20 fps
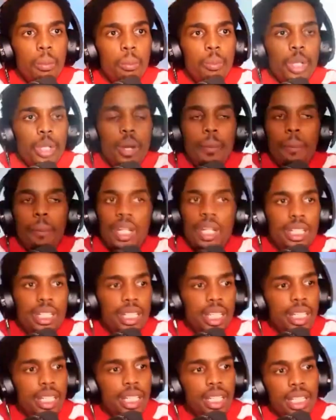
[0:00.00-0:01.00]
but it
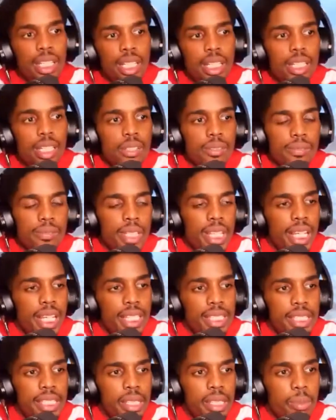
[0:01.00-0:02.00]
didn't get cleared for the
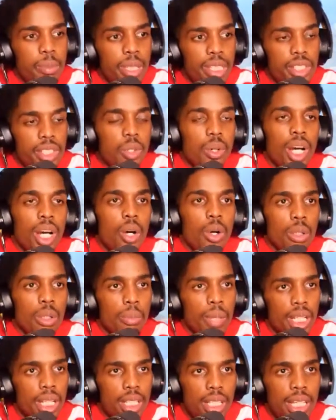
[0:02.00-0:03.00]
ACB, so I
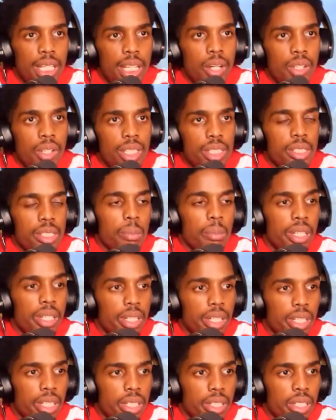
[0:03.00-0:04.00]
automatically counted as
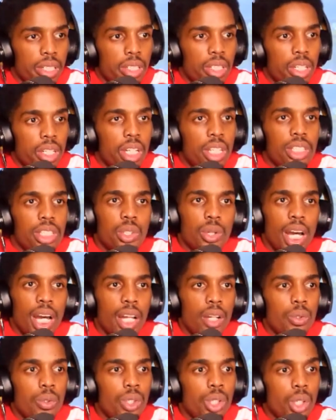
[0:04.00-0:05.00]
American. So I
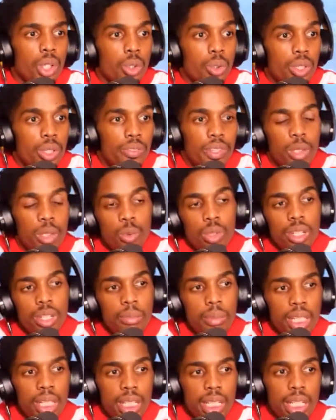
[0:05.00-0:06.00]
don't know if he wanted
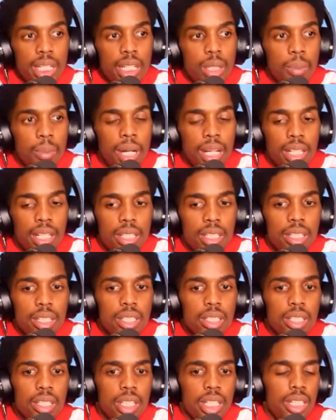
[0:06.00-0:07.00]
me to get up out of
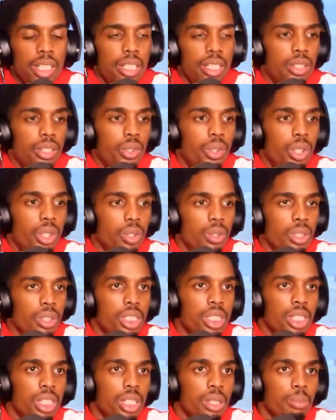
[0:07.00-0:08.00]
there and you know
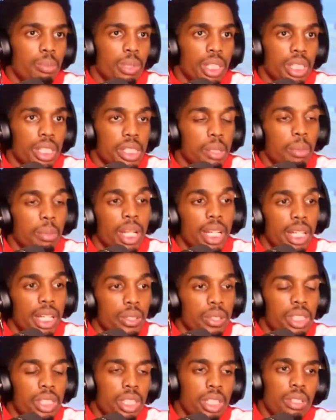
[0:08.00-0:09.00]
to bring somebody
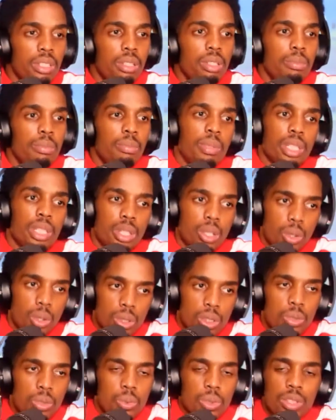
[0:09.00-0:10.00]
else in but
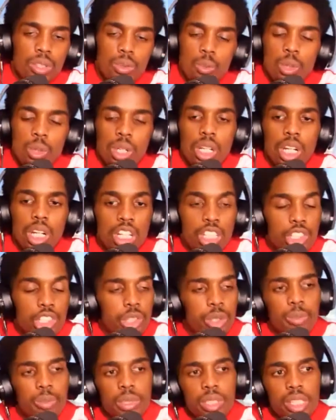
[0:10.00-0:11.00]
those were
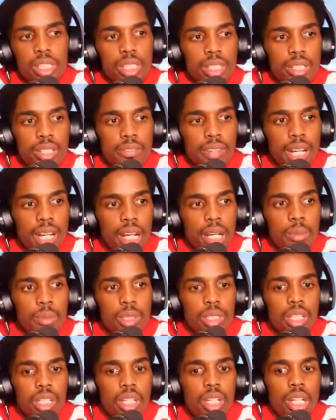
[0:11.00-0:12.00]
100% the vibes.
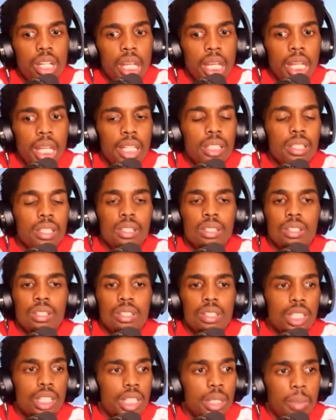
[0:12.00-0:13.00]
And
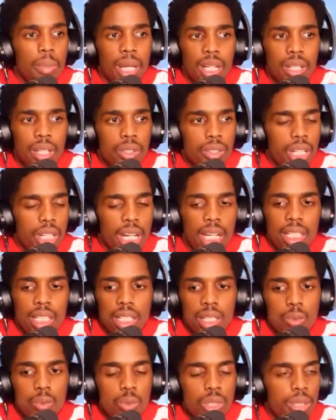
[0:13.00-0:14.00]
looking back on it, I
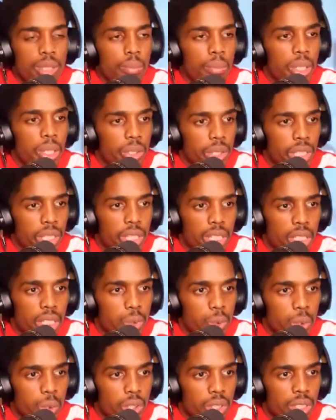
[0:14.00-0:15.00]
did 1 million things
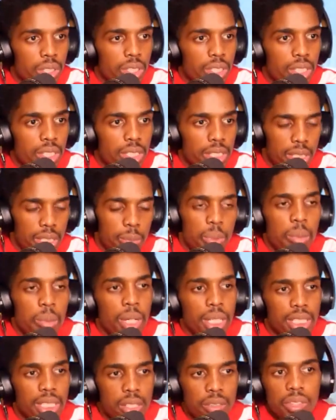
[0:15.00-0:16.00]
wrong to put
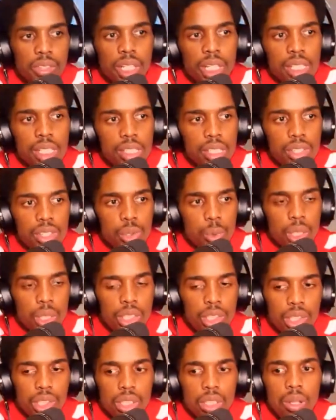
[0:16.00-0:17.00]
myself in that
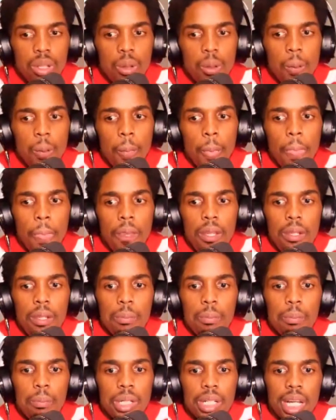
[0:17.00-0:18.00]
situation.
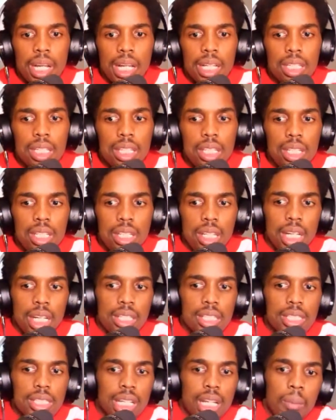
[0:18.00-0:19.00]
But I think at the
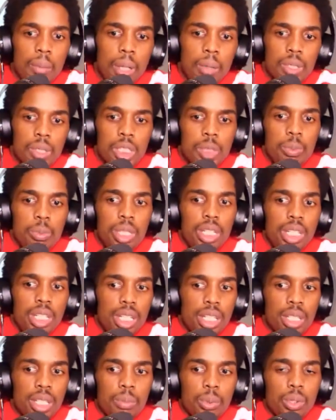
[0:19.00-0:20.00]
time I was splitting
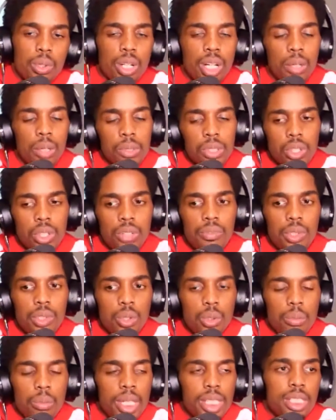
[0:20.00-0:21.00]
up or I was off and
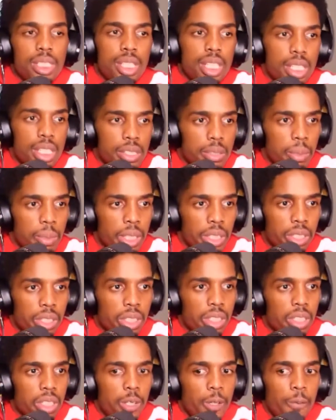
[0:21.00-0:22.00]
on my son's mother,
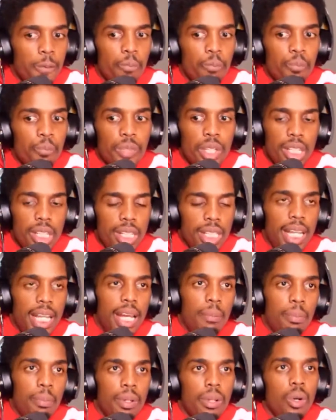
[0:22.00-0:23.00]
and
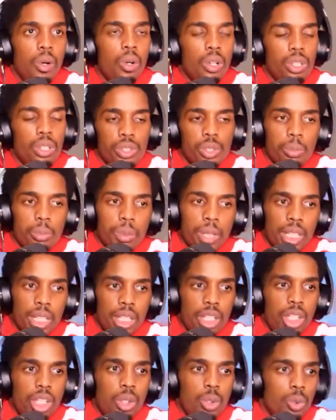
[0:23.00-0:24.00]
that also played a
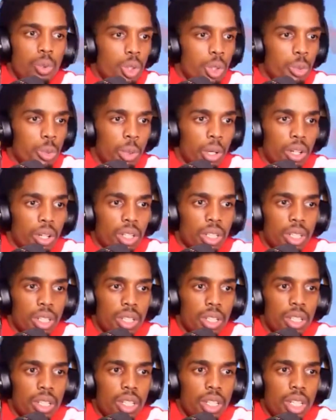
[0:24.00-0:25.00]
huge part
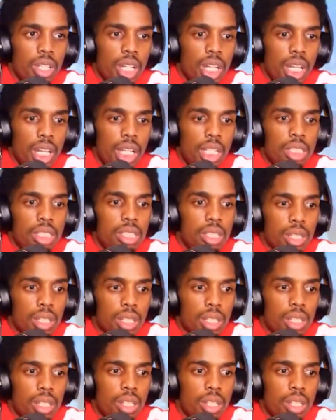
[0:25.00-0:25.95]
into